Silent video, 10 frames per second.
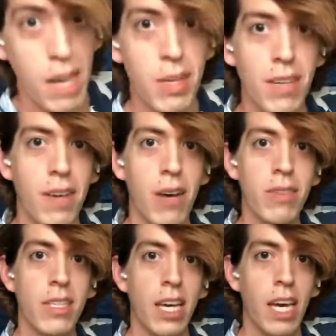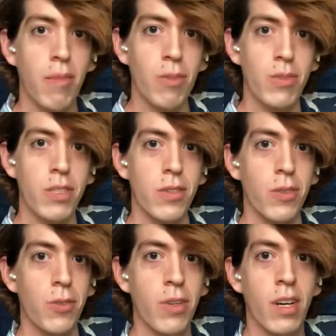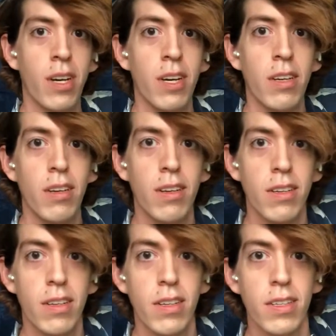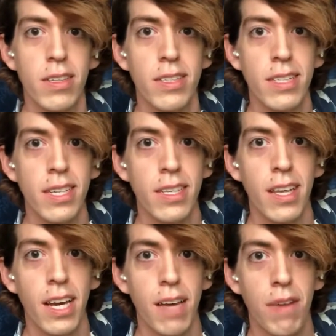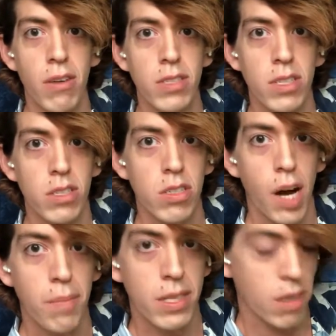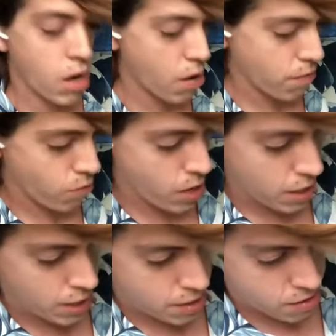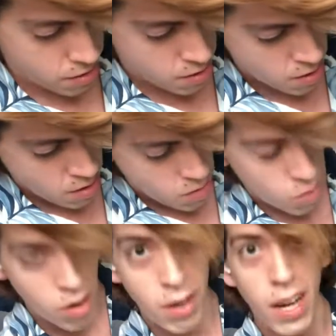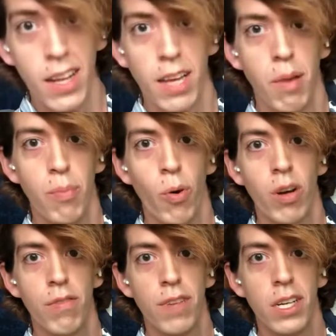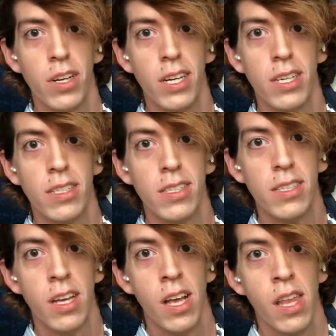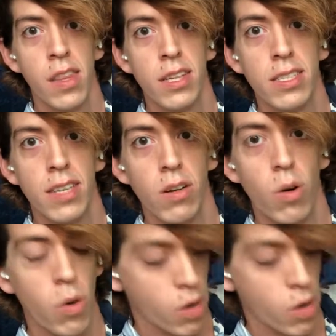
If I was to able to, you see, like if I was to just chop this off right here, where kind of like my pointer finger is, this is like a whole